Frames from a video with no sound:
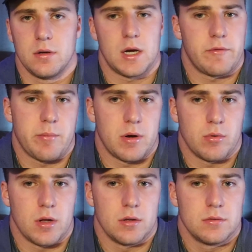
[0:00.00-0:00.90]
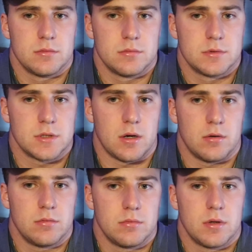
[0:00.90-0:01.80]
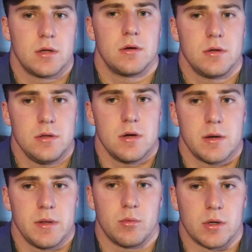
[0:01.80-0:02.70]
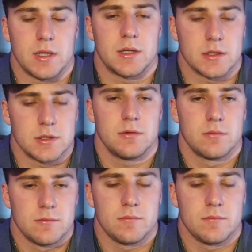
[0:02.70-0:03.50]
Not everybody will. So, you got to be the one that does it.